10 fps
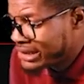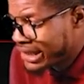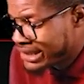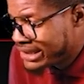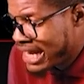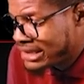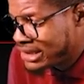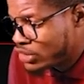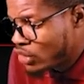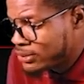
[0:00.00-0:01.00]
This here is
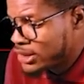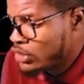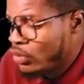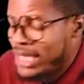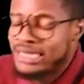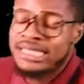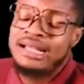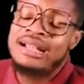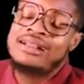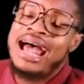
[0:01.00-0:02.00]
the substituent,
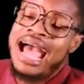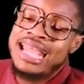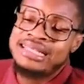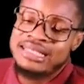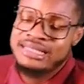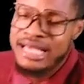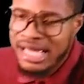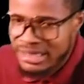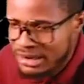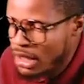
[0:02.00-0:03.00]
right?
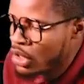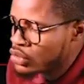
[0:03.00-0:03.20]
Yes.